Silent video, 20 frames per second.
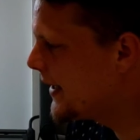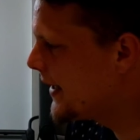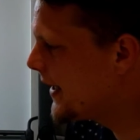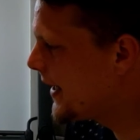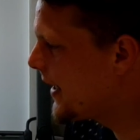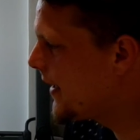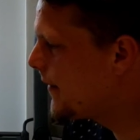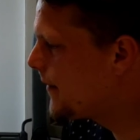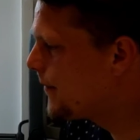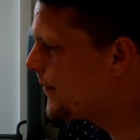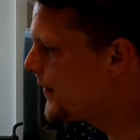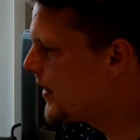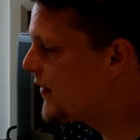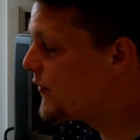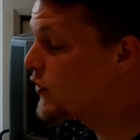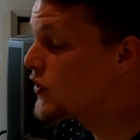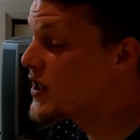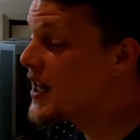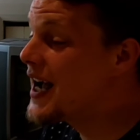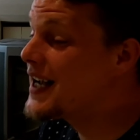yeah.
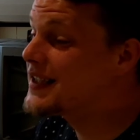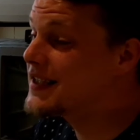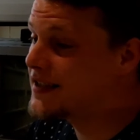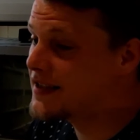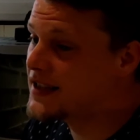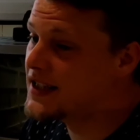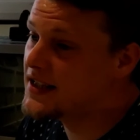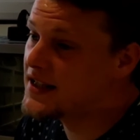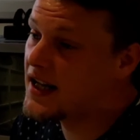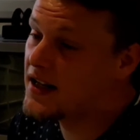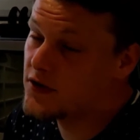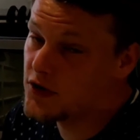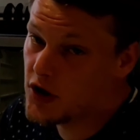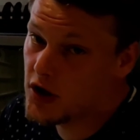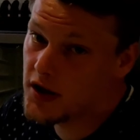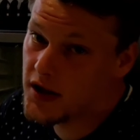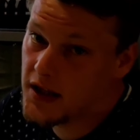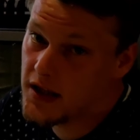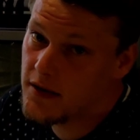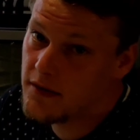If you'd like to see that
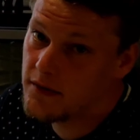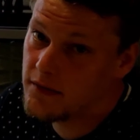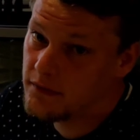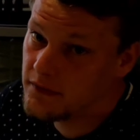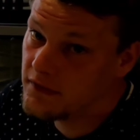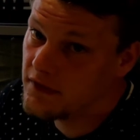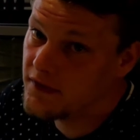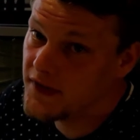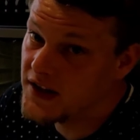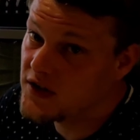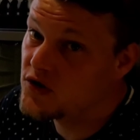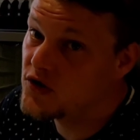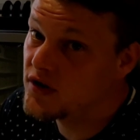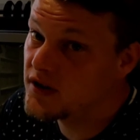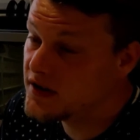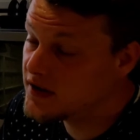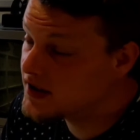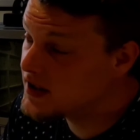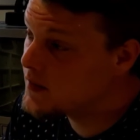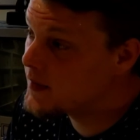journey and
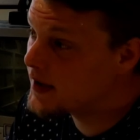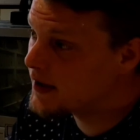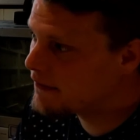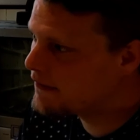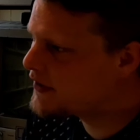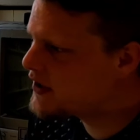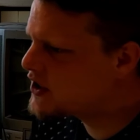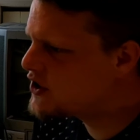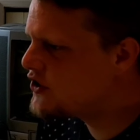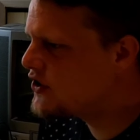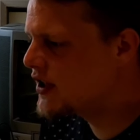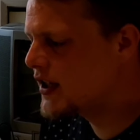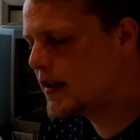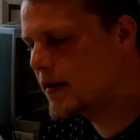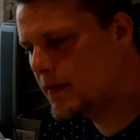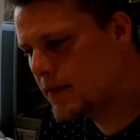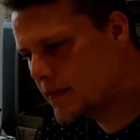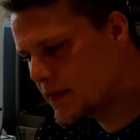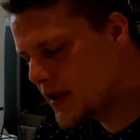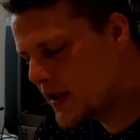eventually see when I finish
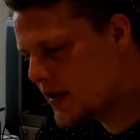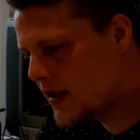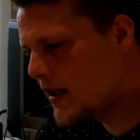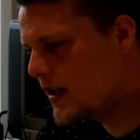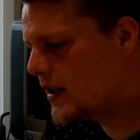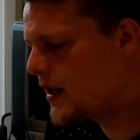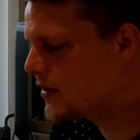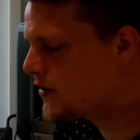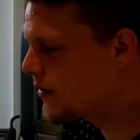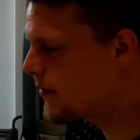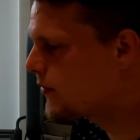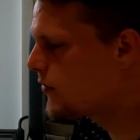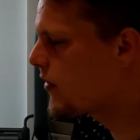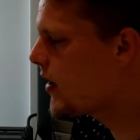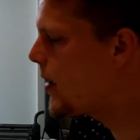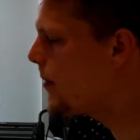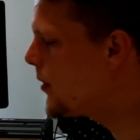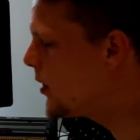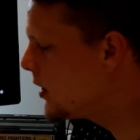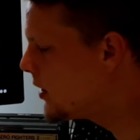it, then hit that
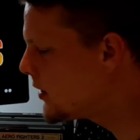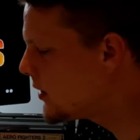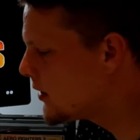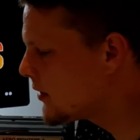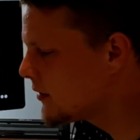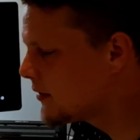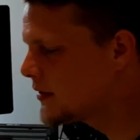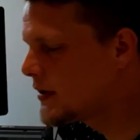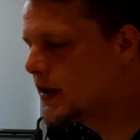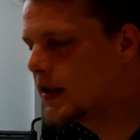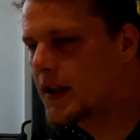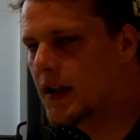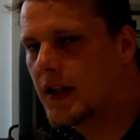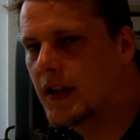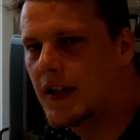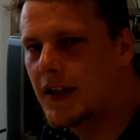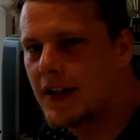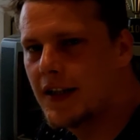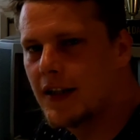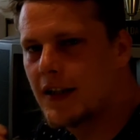subscribe button and
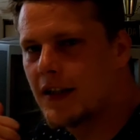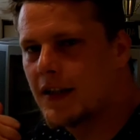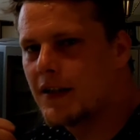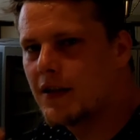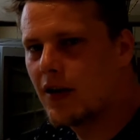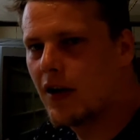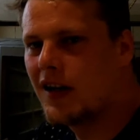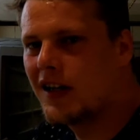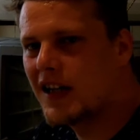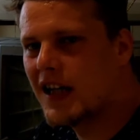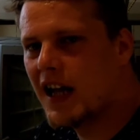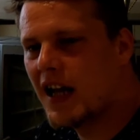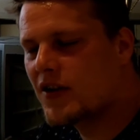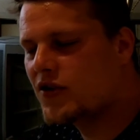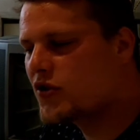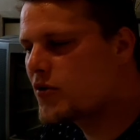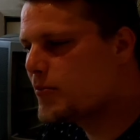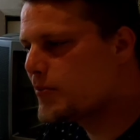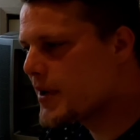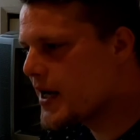
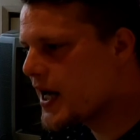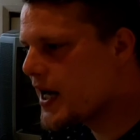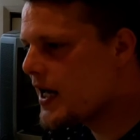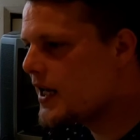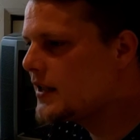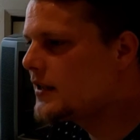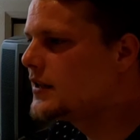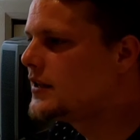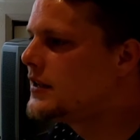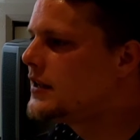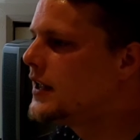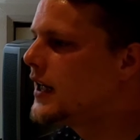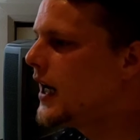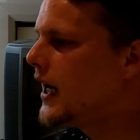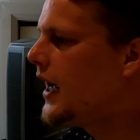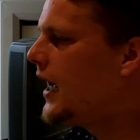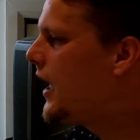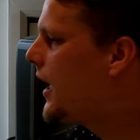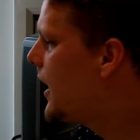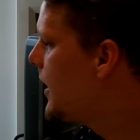notification bell.
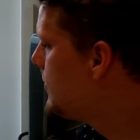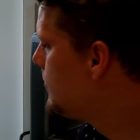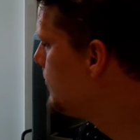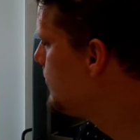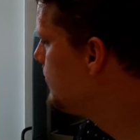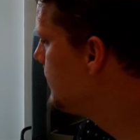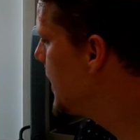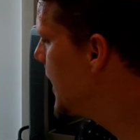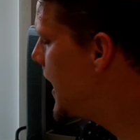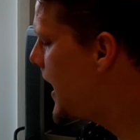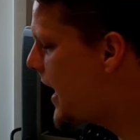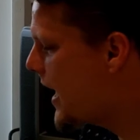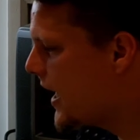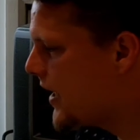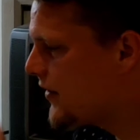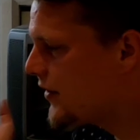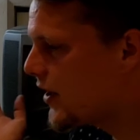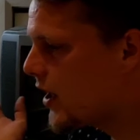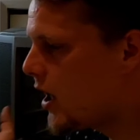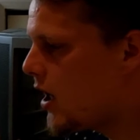
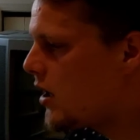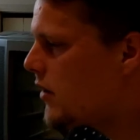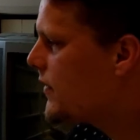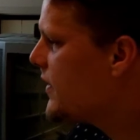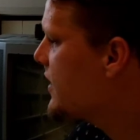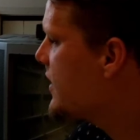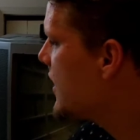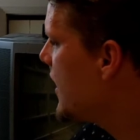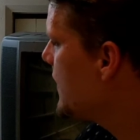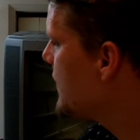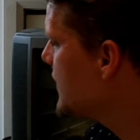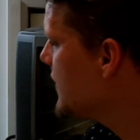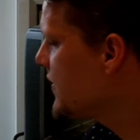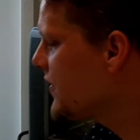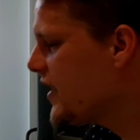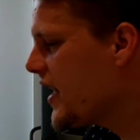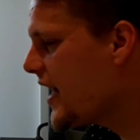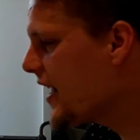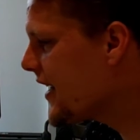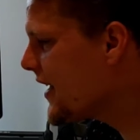And all there is left to
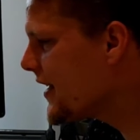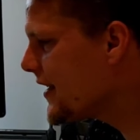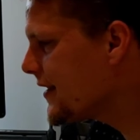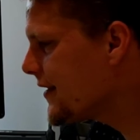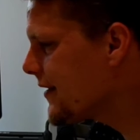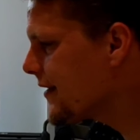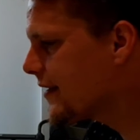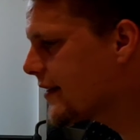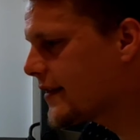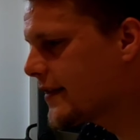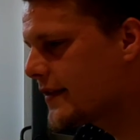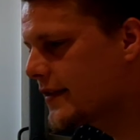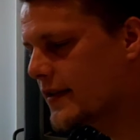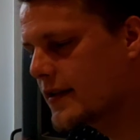say is